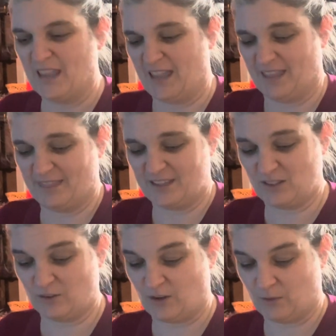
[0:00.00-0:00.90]
and this
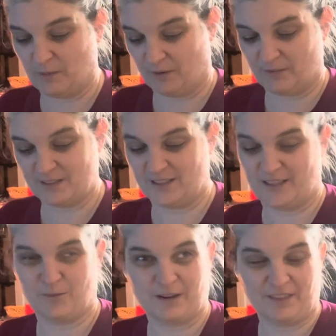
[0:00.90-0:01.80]
will go
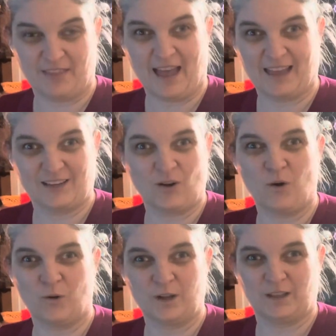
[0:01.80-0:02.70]
perfectly with that
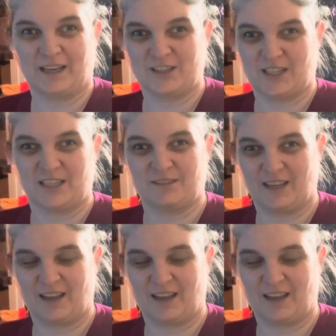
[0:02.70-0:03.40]
whole collection.